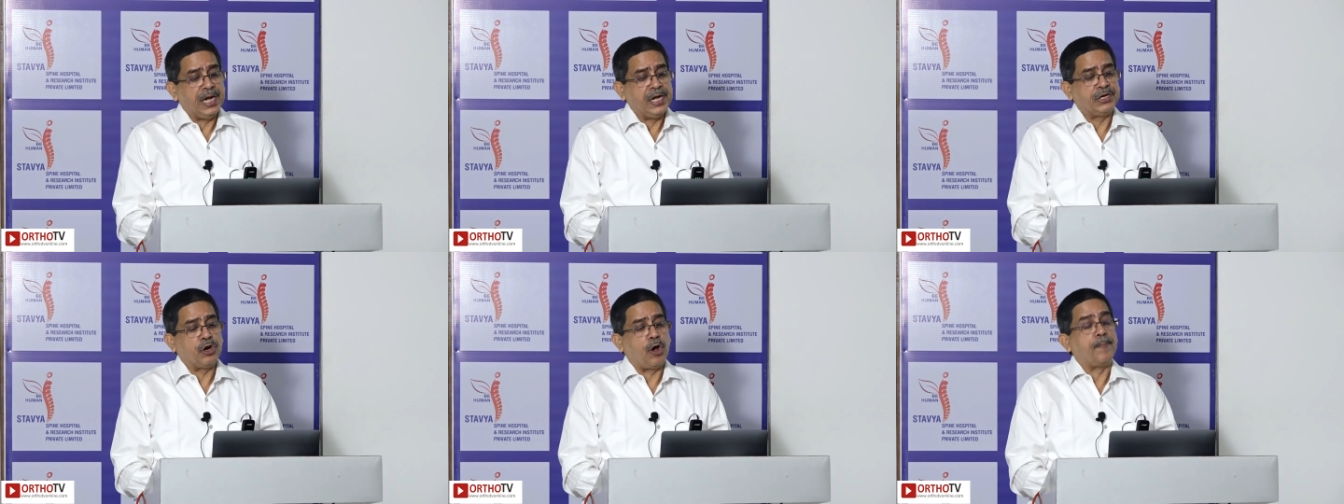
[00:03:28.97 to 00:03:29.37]

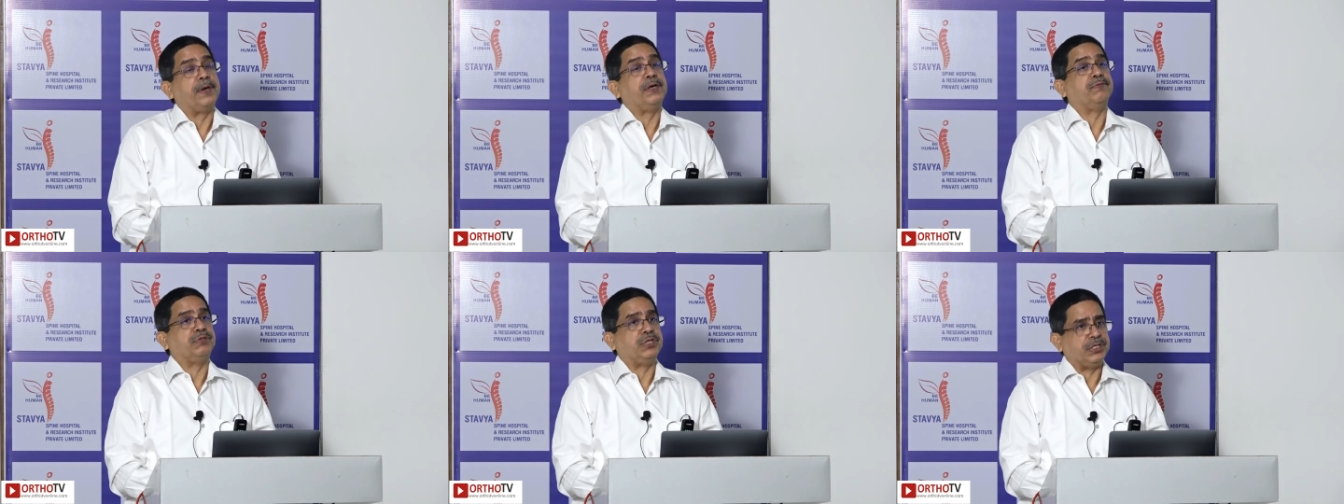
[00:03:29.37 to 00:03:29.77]

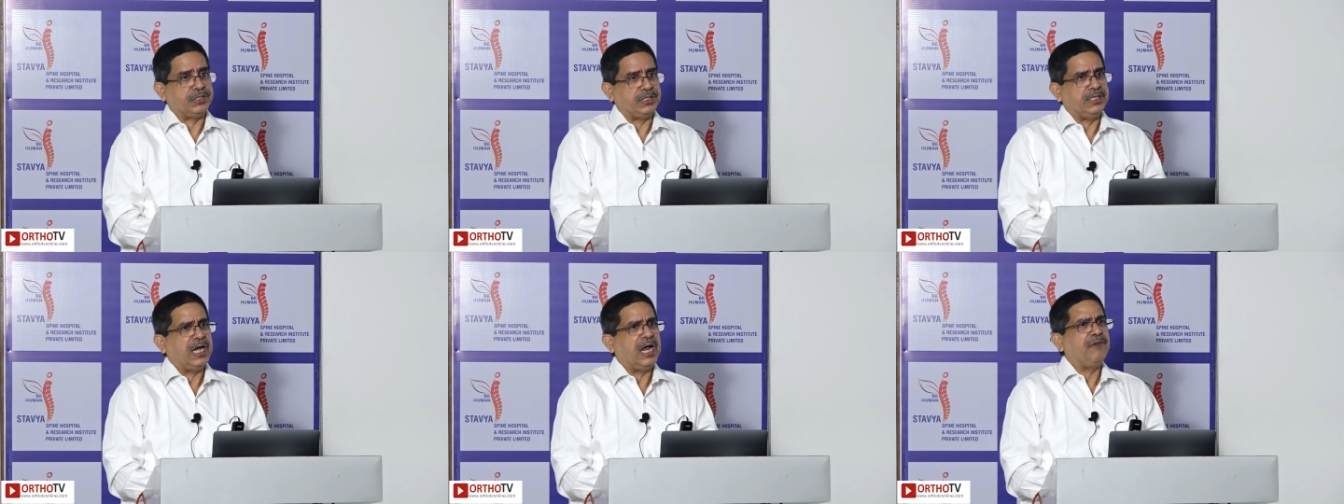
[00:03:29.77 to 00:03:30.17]
intraoperative
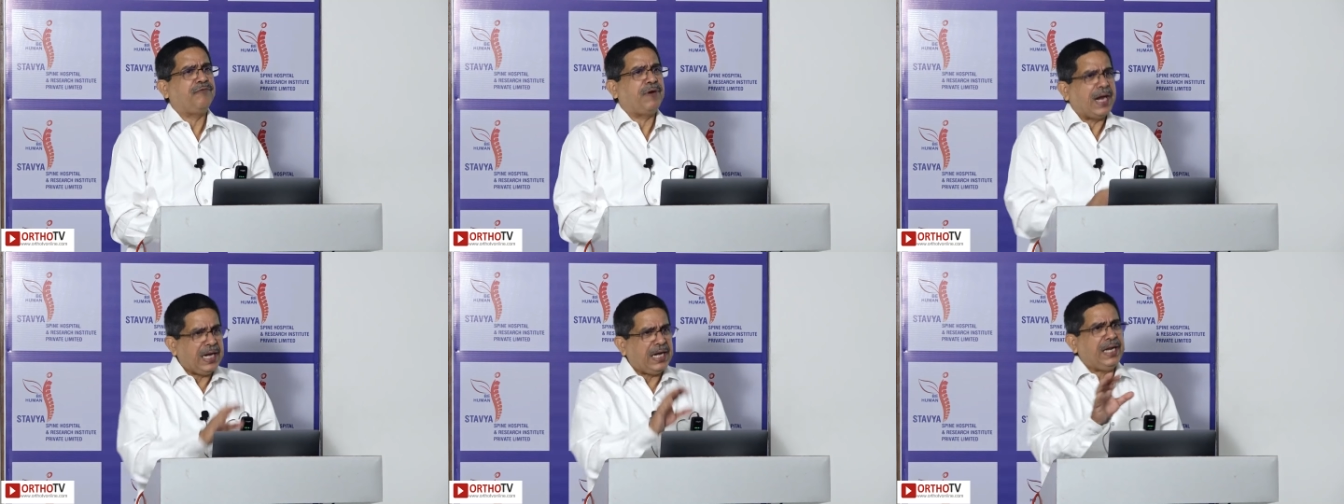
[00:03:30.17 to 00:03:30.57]
CT, and
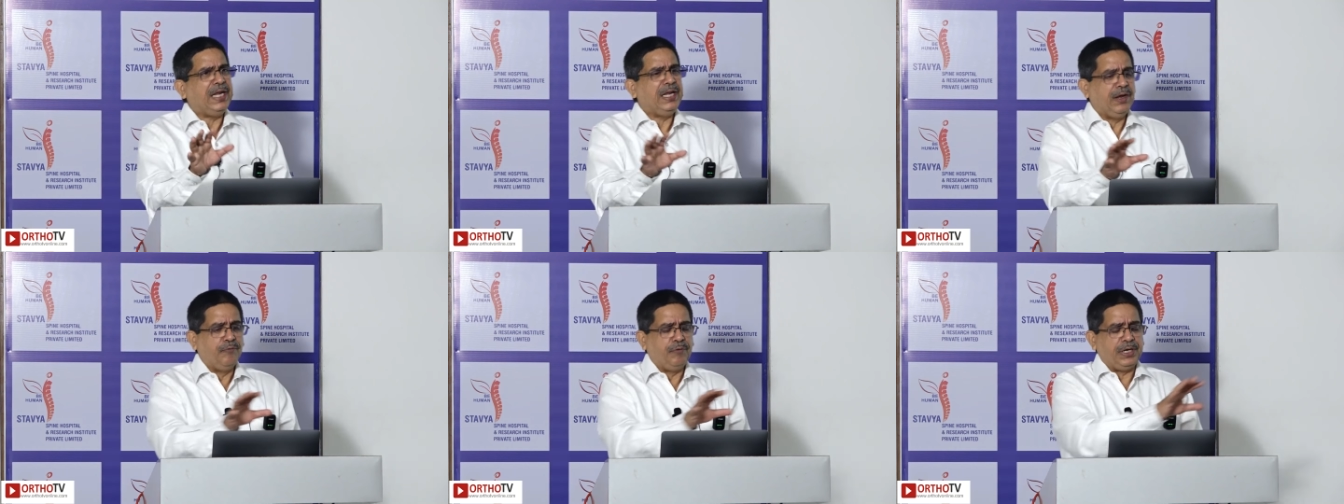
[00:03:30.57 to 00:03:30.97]

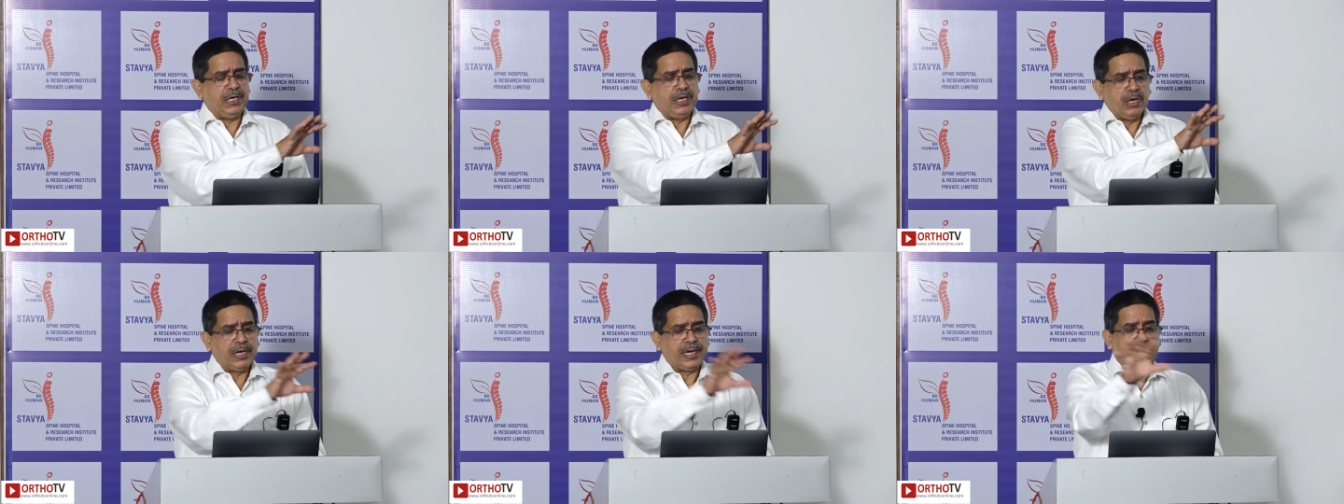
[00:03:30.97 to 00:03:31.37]
finally
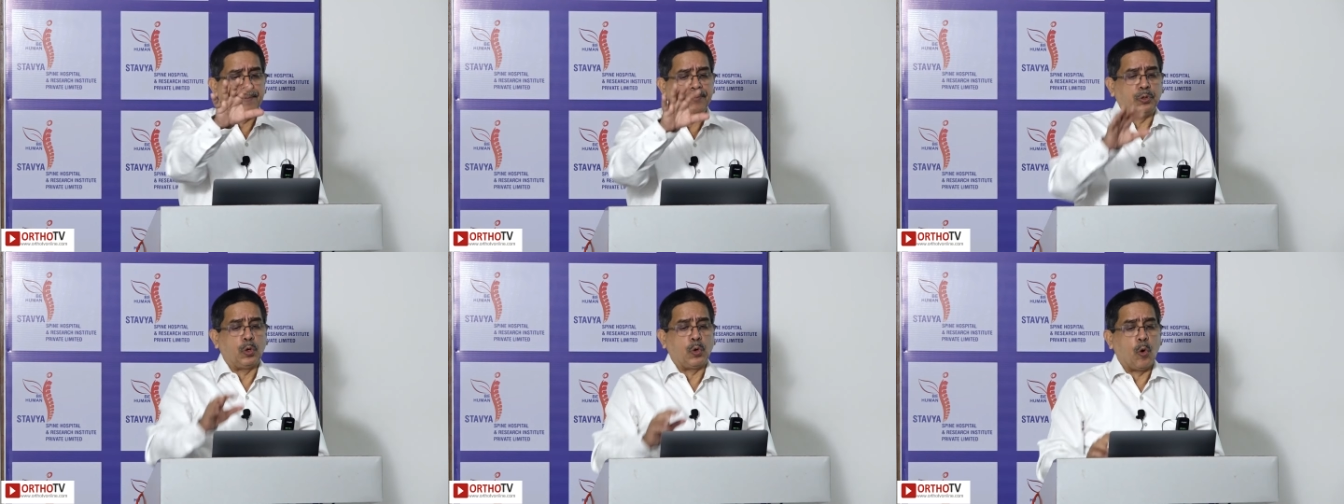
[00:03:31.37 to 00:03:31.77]
we
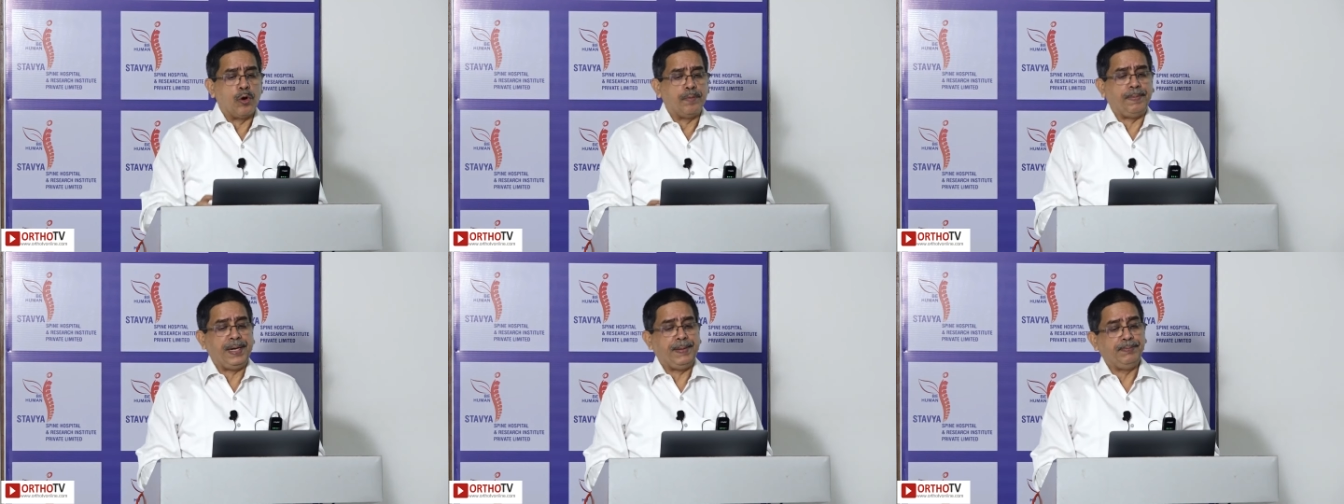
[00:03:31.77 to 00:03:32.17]
came to
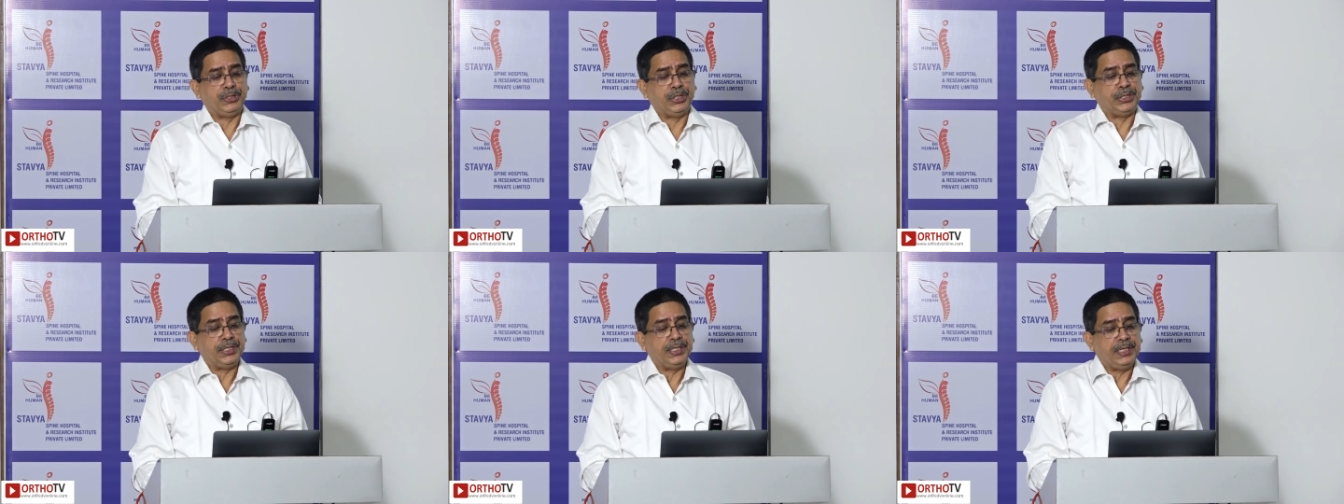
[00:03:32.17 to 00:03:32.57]
cone beam
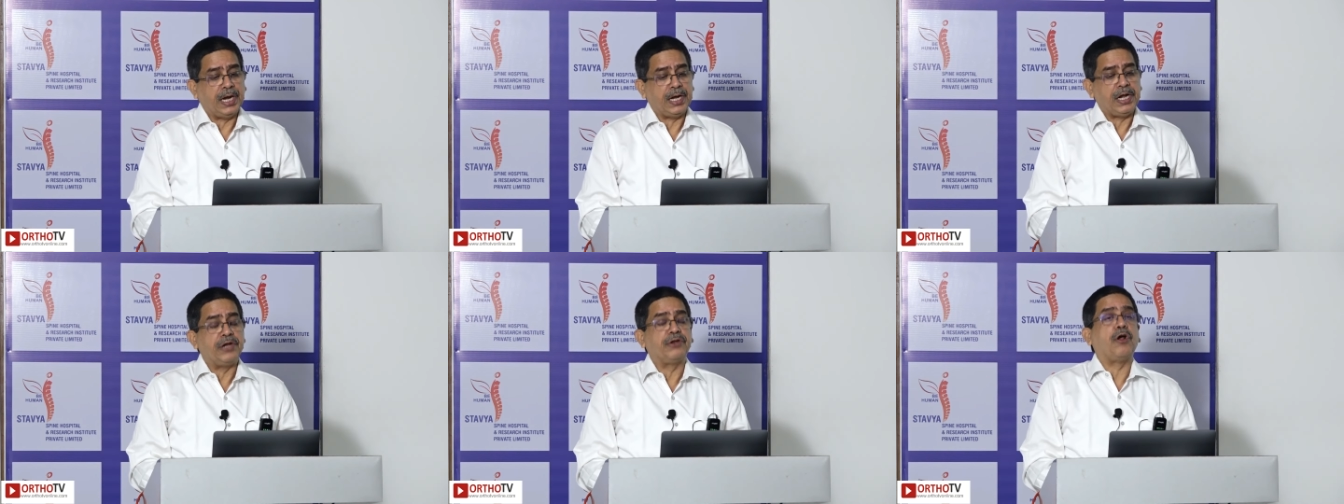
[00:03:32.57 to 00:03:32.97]
CT
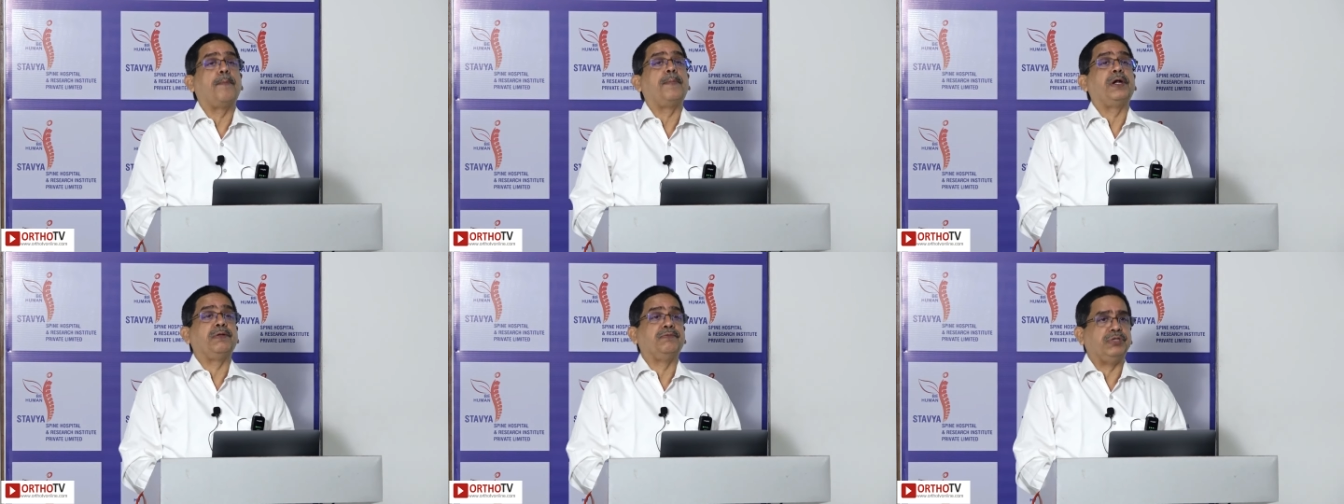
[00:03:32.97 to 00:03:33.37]
and
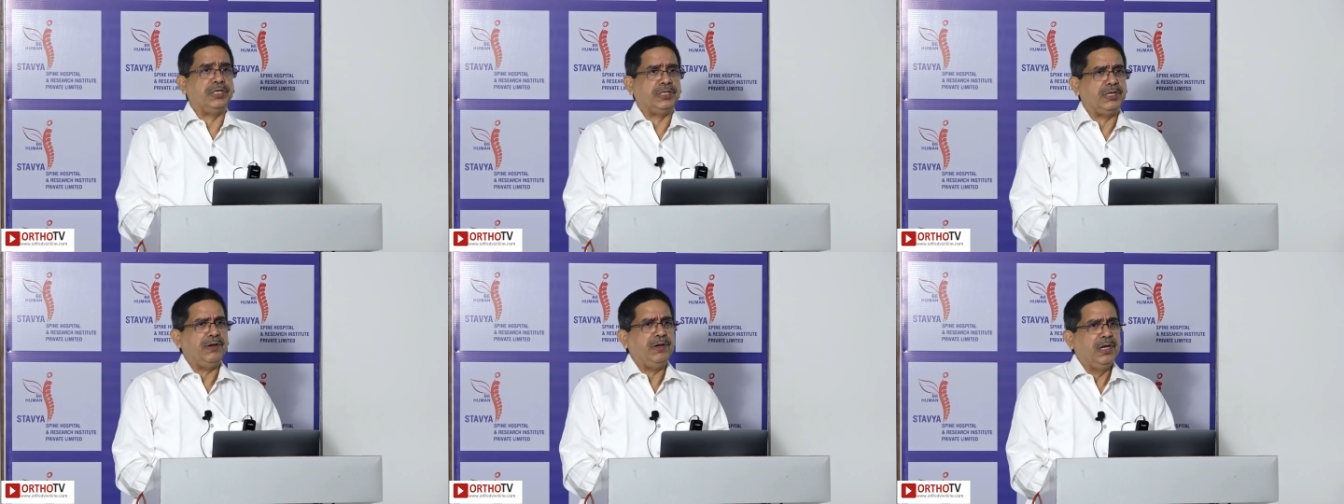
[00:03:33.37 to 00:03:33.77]
intraoperative
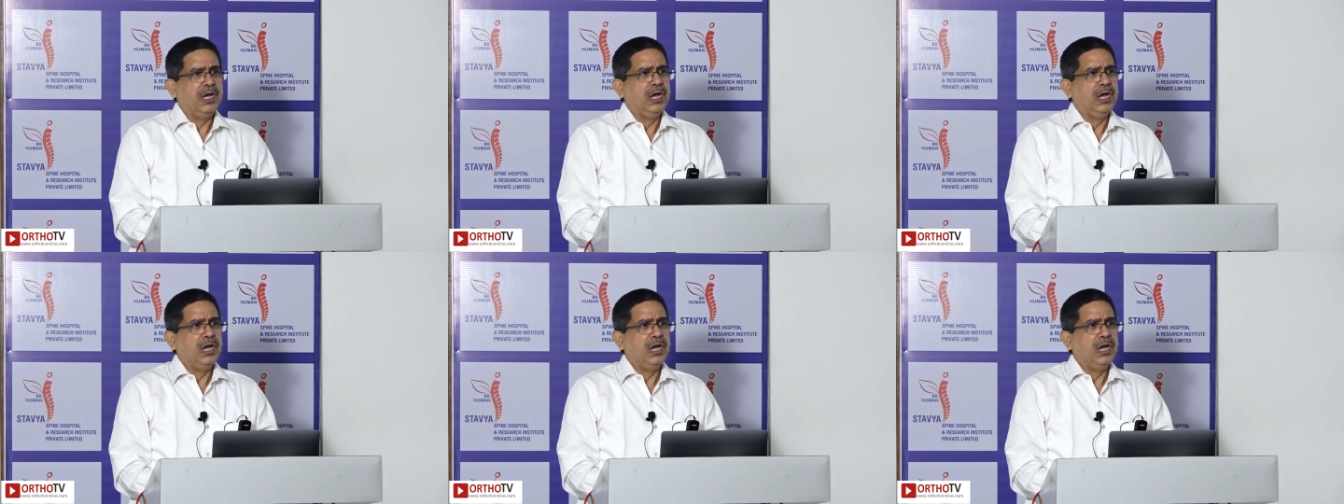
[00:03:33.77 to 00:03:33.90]
CT,